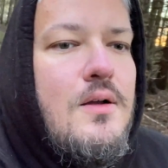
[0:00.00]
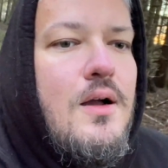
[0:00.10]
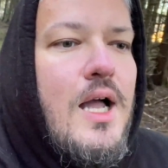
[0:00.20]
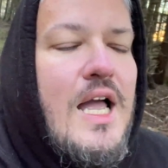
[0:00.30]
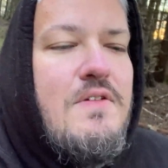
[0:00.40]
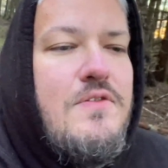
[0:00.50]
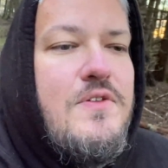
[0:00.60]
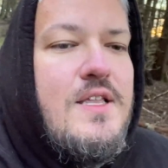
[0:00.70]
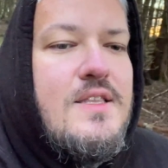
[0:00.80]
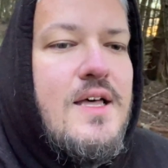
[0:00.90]
I have a
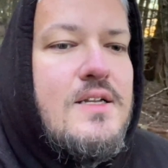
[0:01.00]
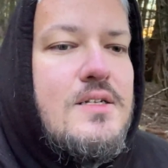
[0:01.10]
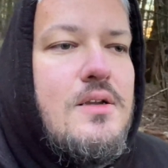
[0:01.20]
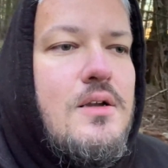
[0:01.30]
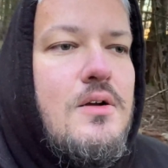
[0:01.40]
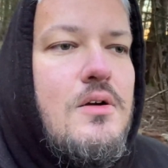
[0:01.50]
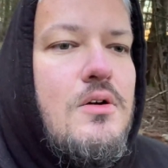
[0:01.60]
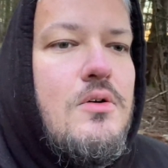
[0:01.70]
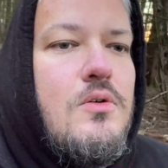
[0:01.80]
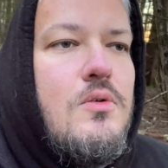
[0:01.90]
feeling that
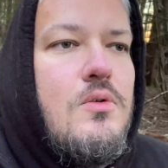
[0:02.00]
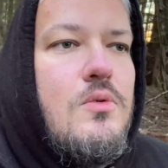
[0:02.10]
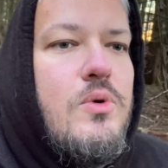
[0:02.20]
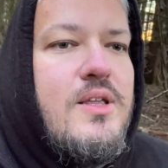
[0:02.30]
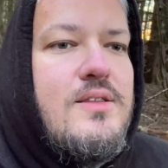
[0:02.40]
with